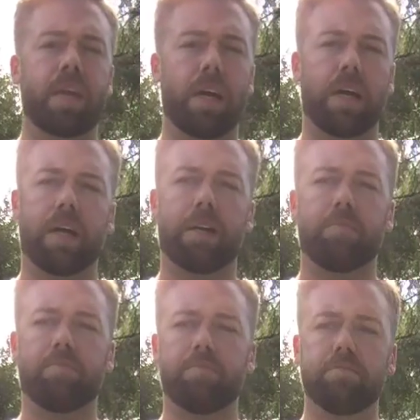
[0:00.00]

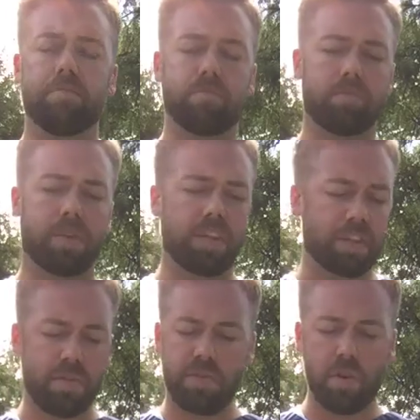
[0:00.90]
Um, and
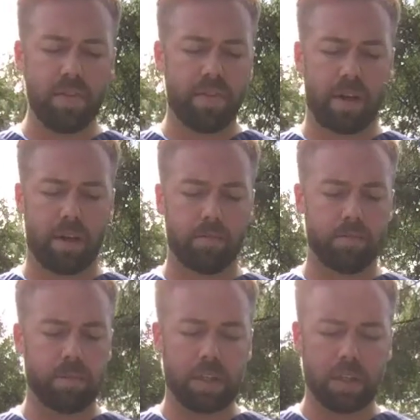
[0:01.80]
just a few of them
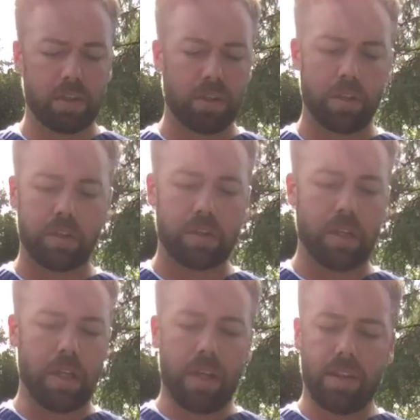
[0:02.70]
include
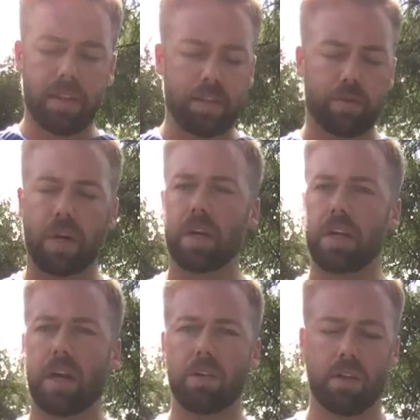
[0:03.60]
the drug and
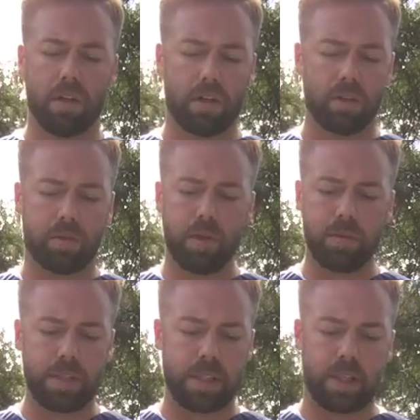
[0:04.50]
alcohol
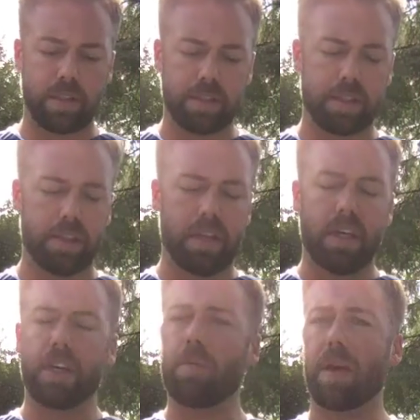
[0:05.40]
treatment centers,
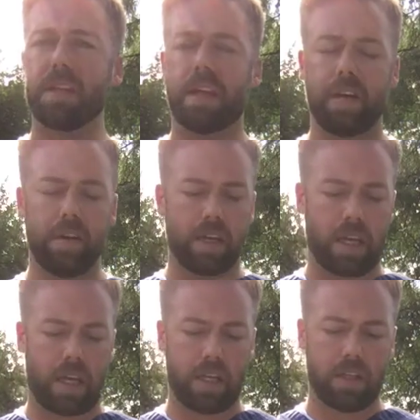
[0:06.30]
humanitarian
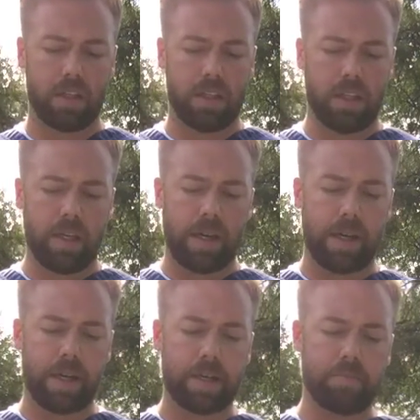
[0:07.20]
aid,
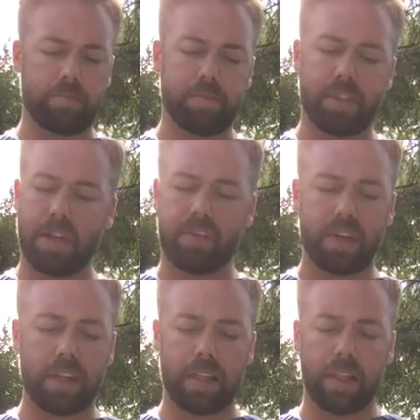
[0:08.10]
uh,
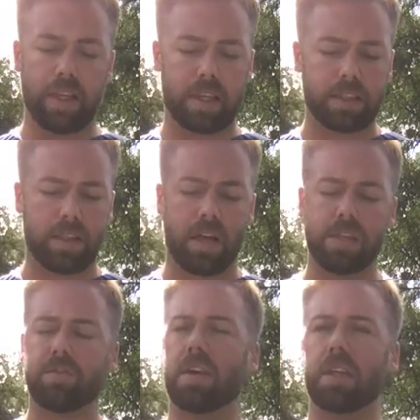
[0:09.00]
different clinics,
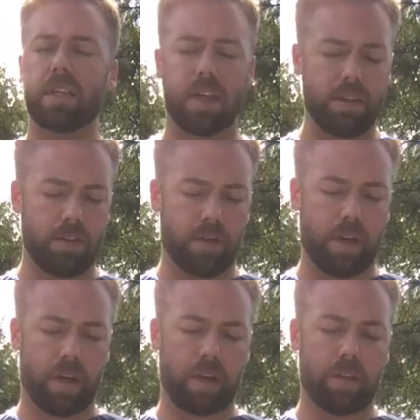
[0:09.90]
cost-friendly dental
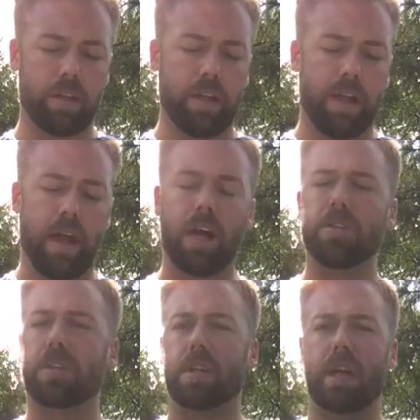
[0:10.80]
care,
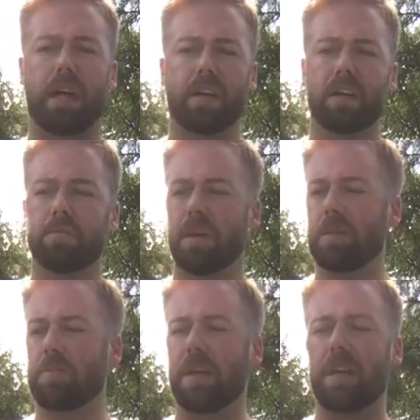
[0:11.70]
elder care,
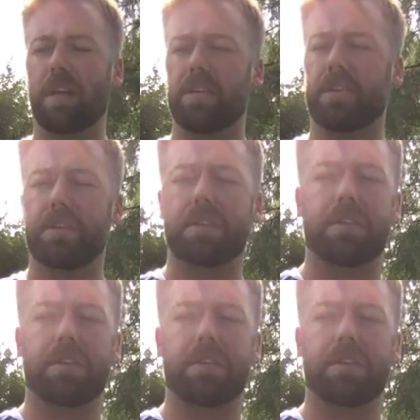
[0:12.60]
and many others.